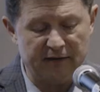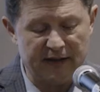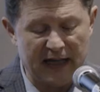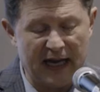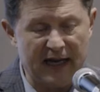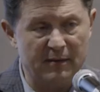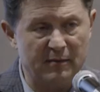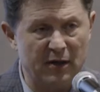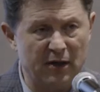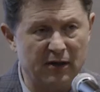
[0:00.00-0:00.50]
of
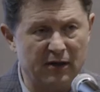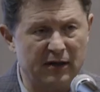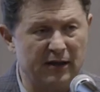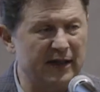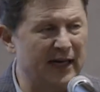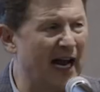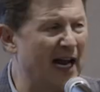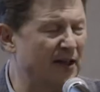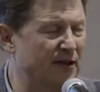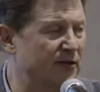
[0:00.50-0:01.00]
Latin America,
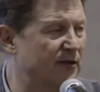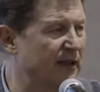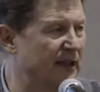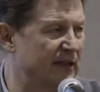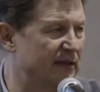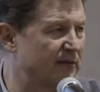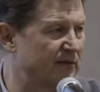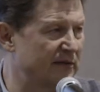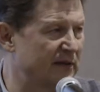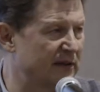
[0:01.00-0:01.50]
and
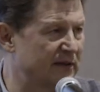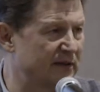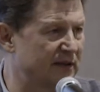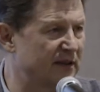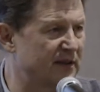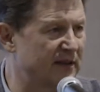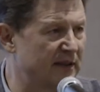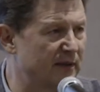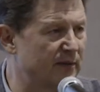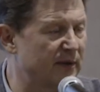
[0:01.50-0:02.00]
actually in
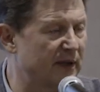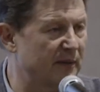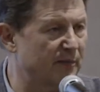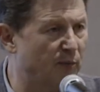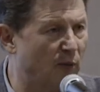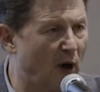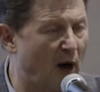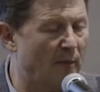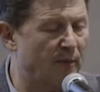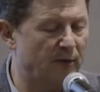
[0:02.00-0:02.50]
just liberty
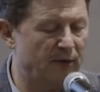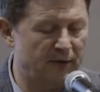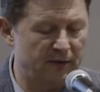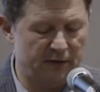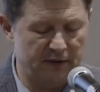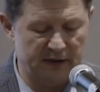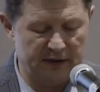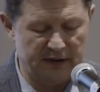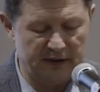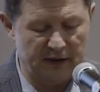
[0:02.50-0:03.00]

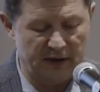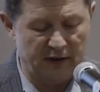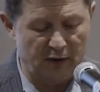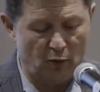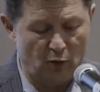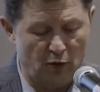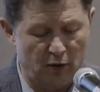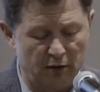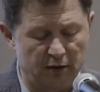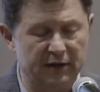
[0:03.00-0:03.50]
proper in
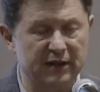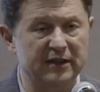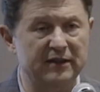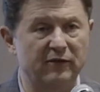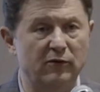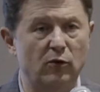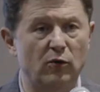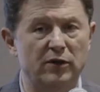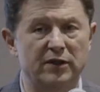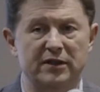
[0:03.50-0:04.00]
the world, is,
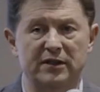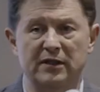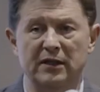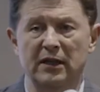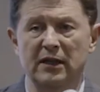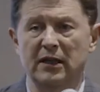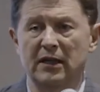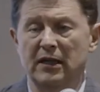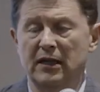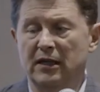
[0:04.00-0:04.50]
of course,
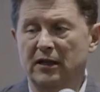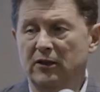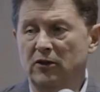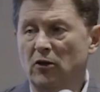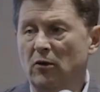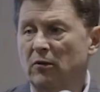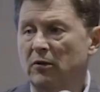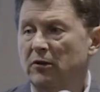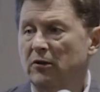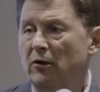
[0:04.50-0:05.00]

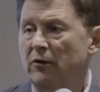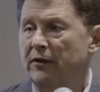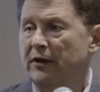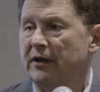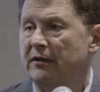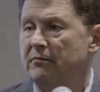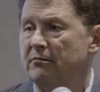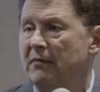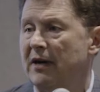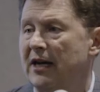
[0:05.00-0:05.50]
Nobel
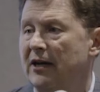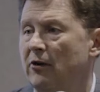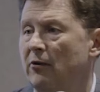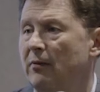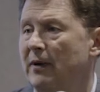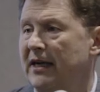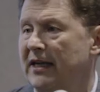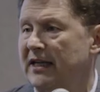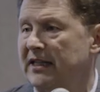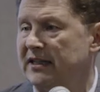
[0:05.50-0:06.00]
laureate
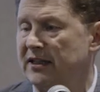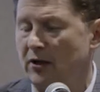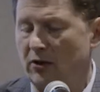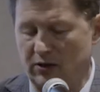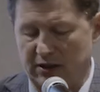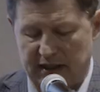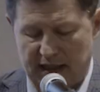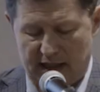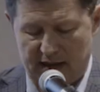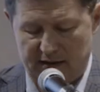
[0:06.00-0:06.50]
Mario Vargas
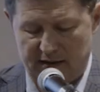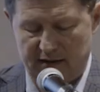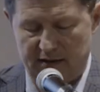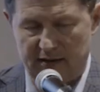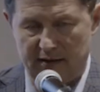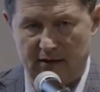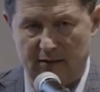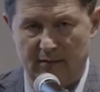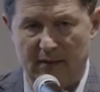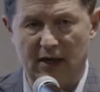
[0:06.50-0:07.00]
Llosa.
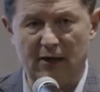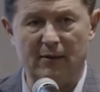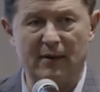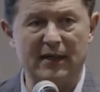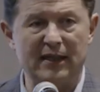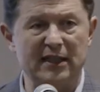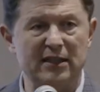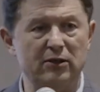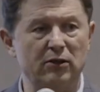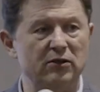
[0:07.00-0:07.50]
Now, Mario
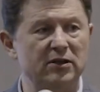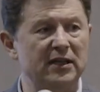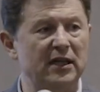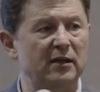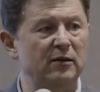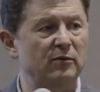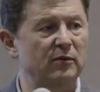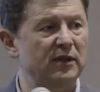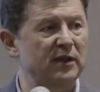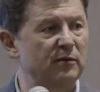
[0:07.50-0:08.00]
Vargas
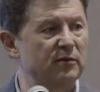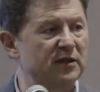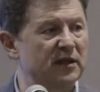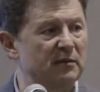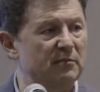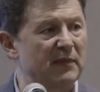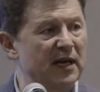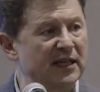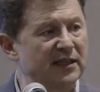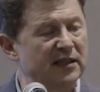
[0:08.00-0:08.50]
Llosa, when he was
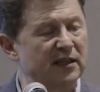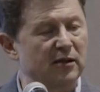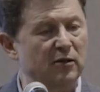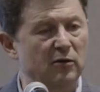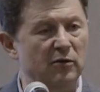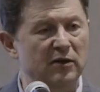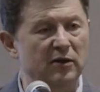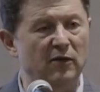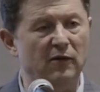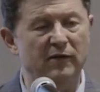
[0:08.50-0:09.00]
in
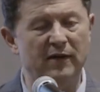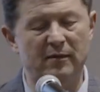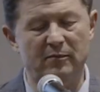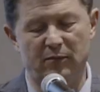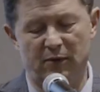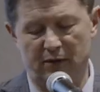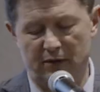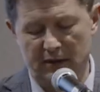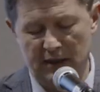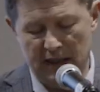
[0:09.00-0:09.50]
Mexico in
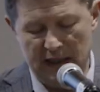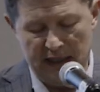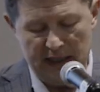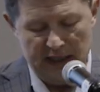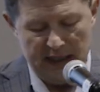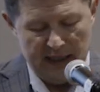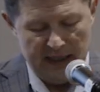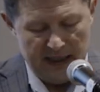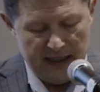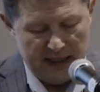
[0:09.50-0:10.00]
November,
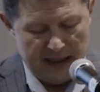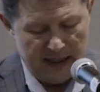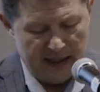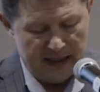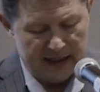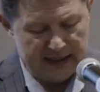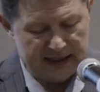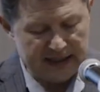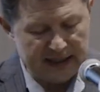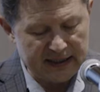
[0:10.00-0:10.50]

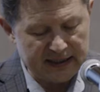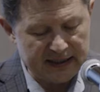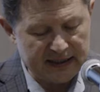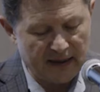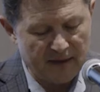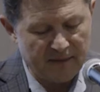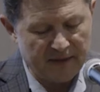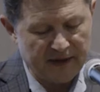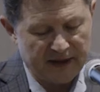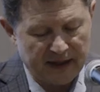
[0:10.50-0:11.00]
said
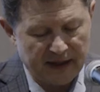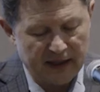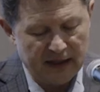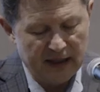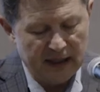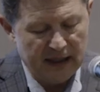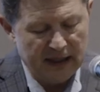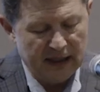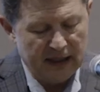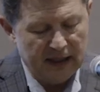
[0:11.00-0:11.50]

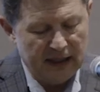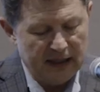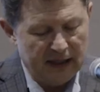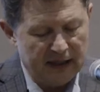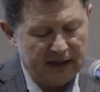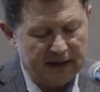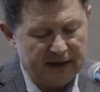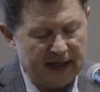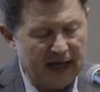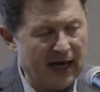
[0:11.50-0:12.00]
something
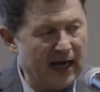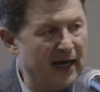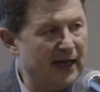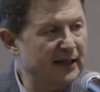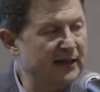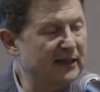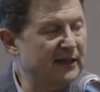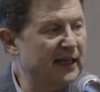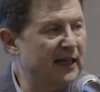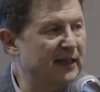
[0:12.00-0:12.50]

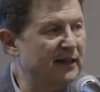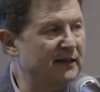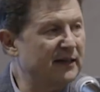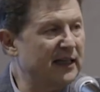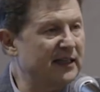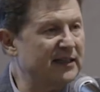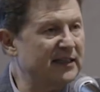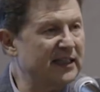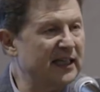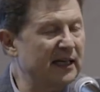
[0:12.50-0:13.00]

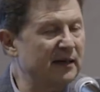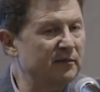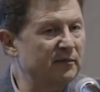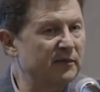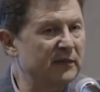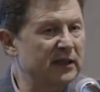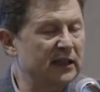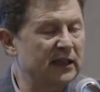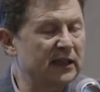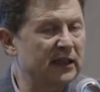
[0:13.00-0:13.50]
that
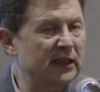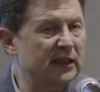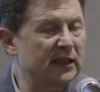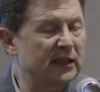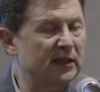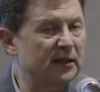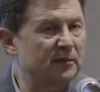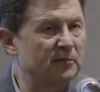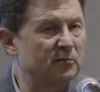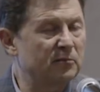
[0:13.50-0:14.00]
seemed
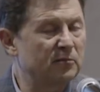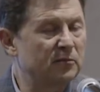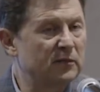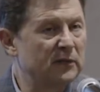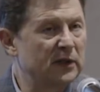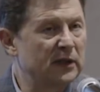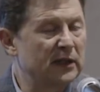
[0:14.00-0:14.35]
to